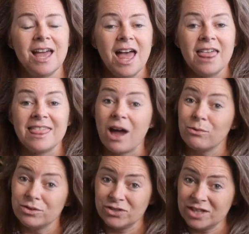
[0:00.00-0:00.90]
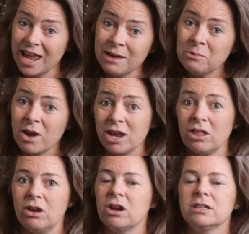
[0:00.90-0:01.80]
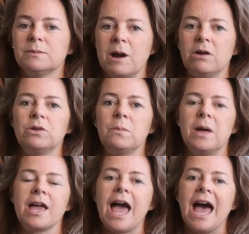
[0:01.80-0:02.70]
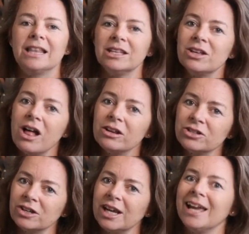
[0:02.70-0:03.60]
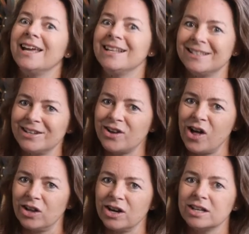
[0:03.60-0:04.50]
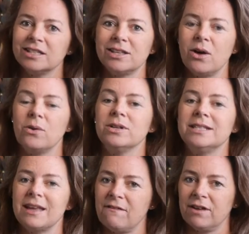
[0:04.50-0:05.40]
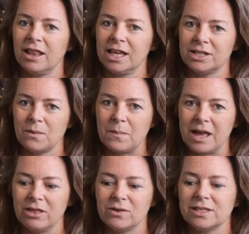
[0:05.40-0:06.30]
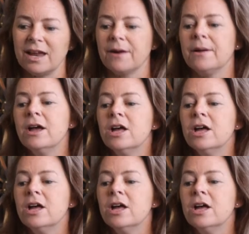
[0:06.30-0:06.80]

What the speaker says: That same regular spiral notebook at the Dollar Tree is $1. So definitely don't buy those there.